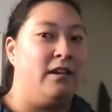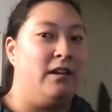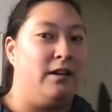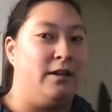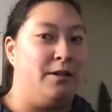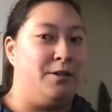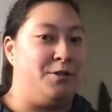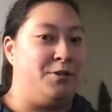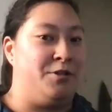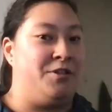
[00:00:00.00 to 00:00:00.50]

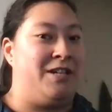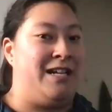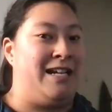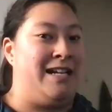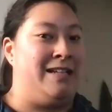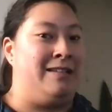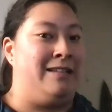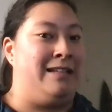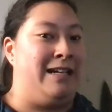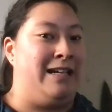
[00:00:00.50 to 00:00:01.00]

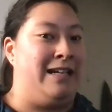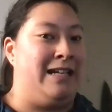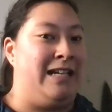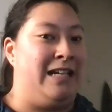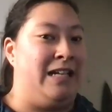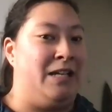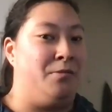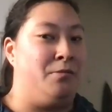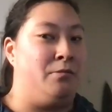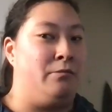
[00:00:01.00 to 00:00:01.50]
understand that
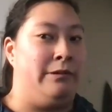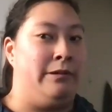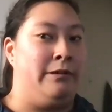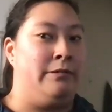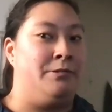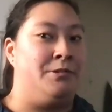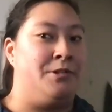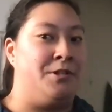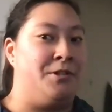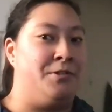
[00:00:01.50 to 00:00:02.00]
in
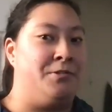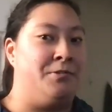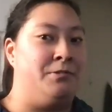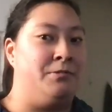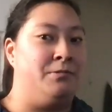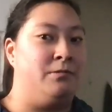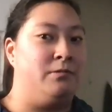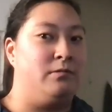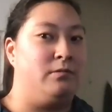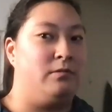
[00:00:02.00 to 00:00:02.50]
order
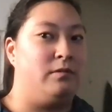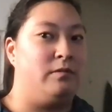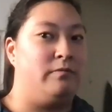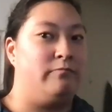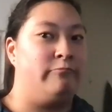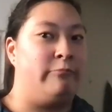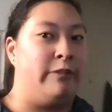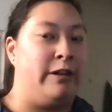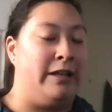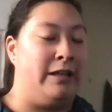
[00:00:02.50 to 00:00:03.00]
to,
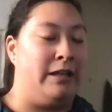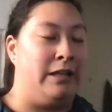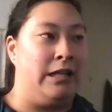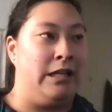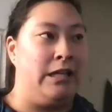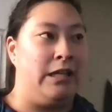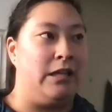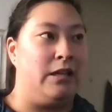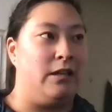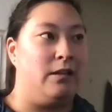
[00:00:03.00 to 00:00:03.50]
right,
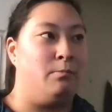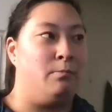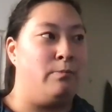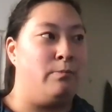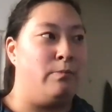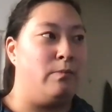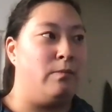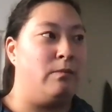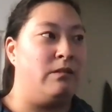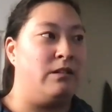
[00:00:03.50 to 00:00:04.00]
like,
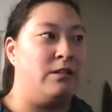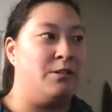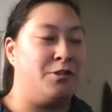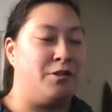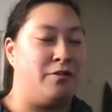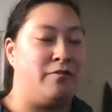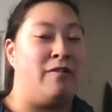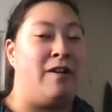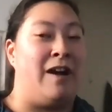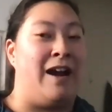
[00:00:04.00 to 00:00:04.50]

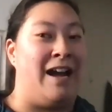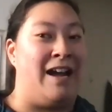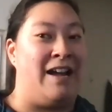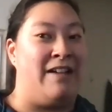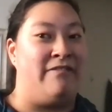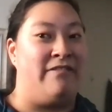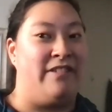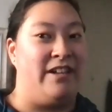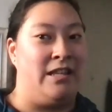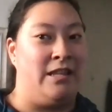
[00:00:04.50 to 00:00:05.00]

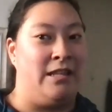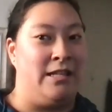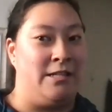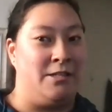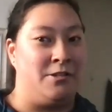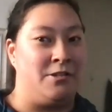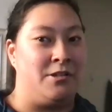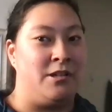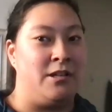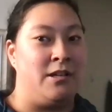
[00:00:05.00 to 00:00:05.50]
survive in
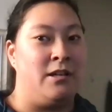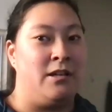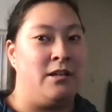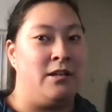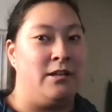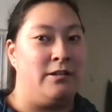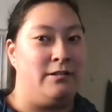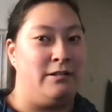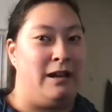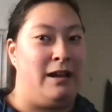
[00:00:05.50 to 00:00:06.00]
this,
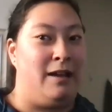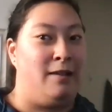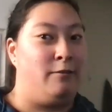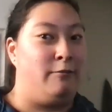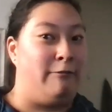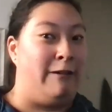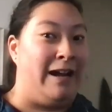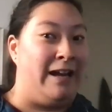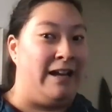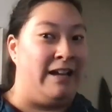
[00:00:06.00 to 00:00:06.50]
not
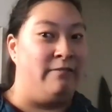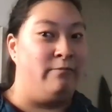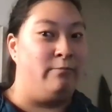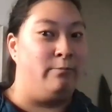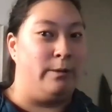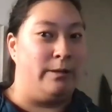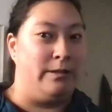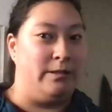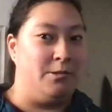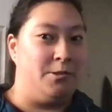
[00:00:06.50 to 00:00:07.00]
thrive,
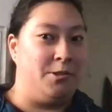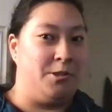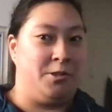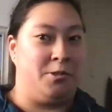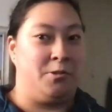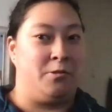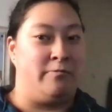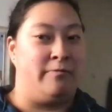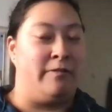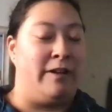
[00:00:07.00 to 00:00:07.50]
but just
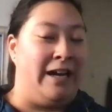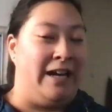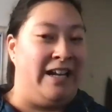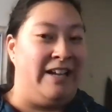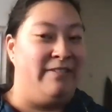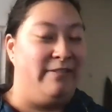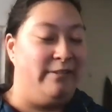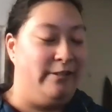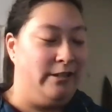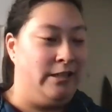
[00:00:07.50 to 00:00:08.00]

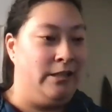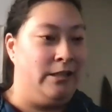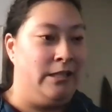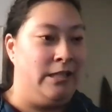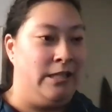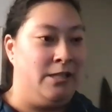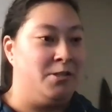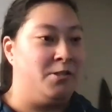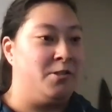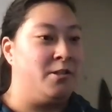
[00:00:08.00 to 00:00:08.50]
survive in
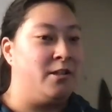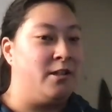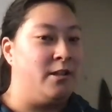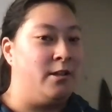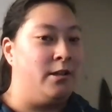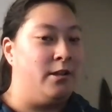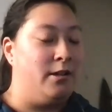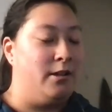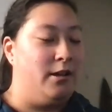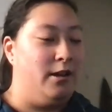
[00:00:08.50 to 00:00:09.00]
this
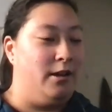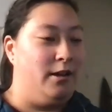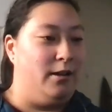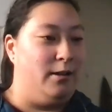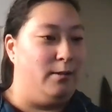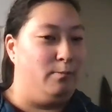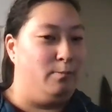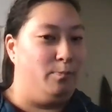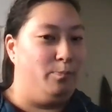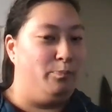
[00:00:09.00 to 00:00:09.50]

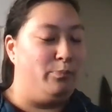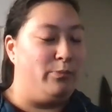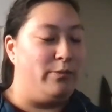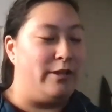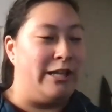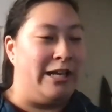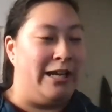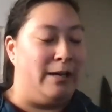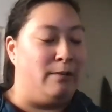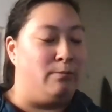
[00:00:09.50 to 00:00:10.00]
um,
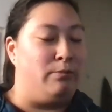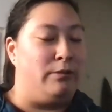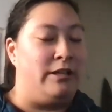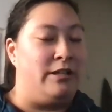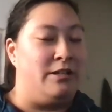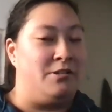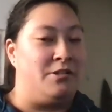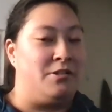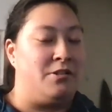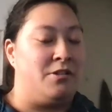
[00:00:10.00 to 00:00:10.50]

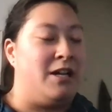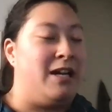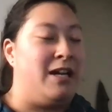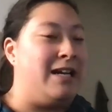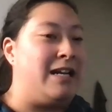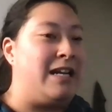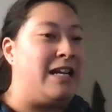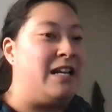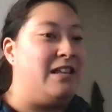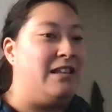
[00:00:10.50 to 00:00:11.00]
capitalist
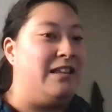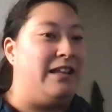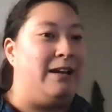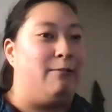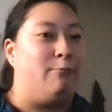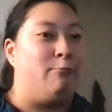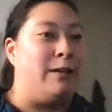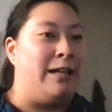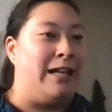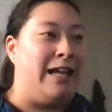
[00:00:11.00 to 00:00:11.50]
society,
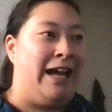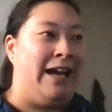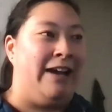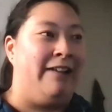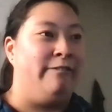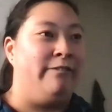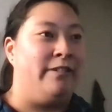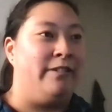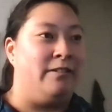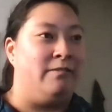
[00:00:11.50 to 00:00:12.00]
that we
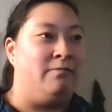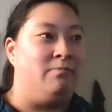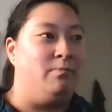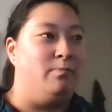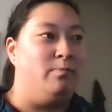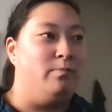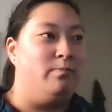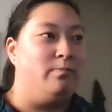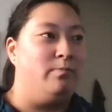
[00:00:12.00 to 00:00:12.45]
have to